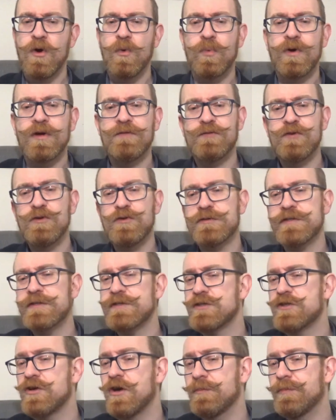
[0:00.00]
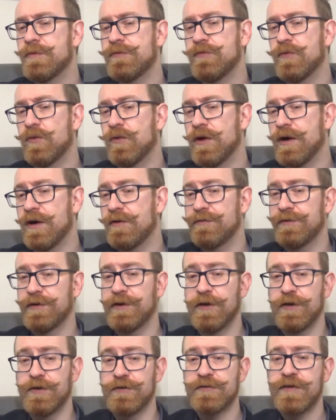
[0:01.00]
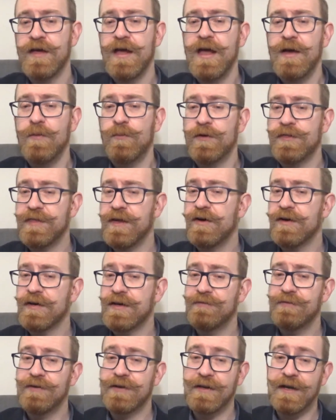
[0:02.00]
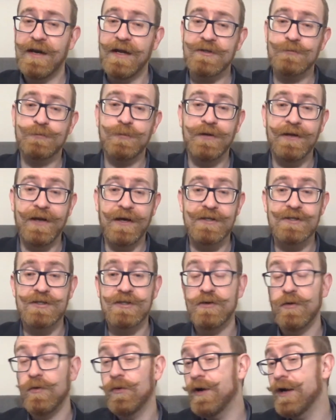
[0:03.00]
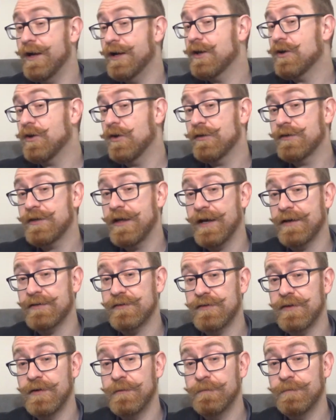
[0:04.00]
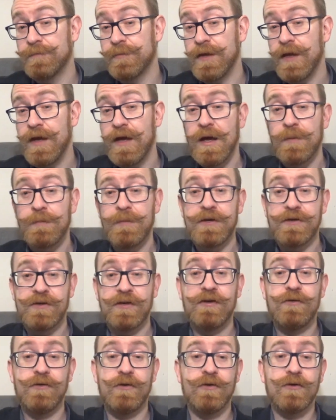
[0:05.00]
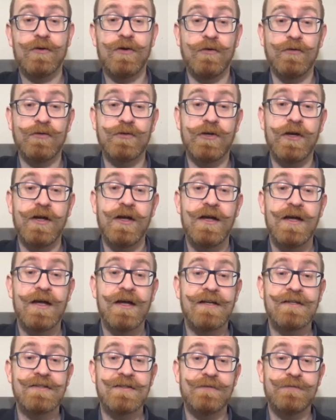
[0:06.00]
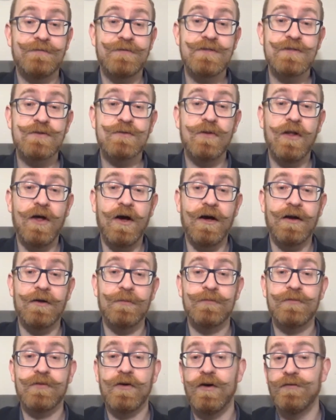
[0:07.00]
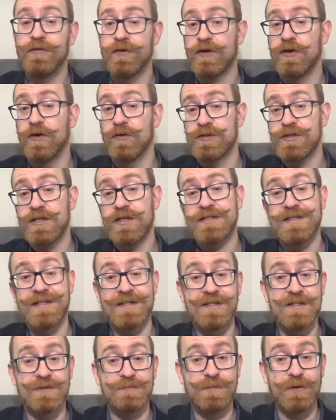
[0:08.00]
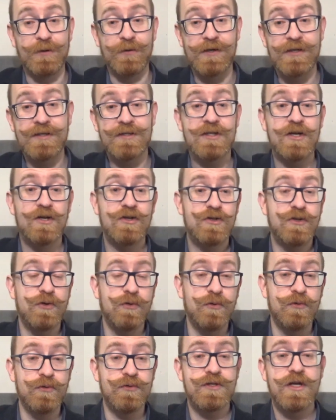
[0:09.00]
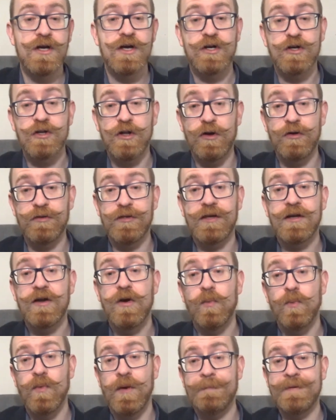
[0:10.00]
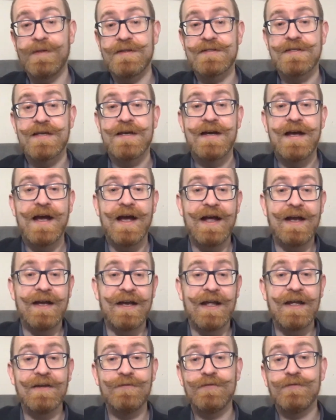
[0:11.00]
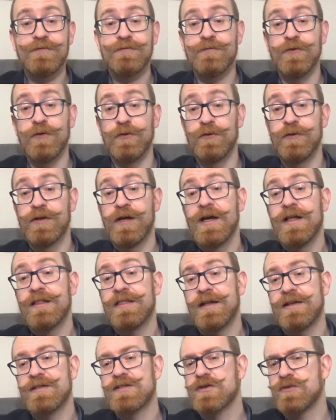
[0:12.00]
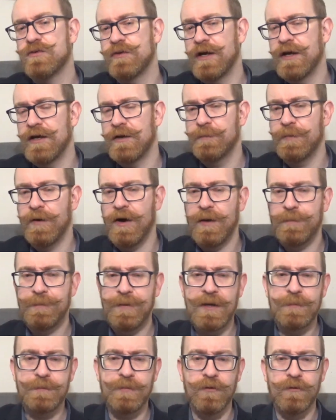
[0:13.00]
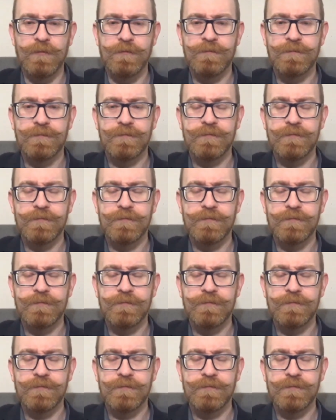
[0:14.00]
We have used this term before in our videos without giving an explanation or any context. Material culture is the physical items of a culture such as buildings, tools, clothing, weapons, and even food that is created by a people.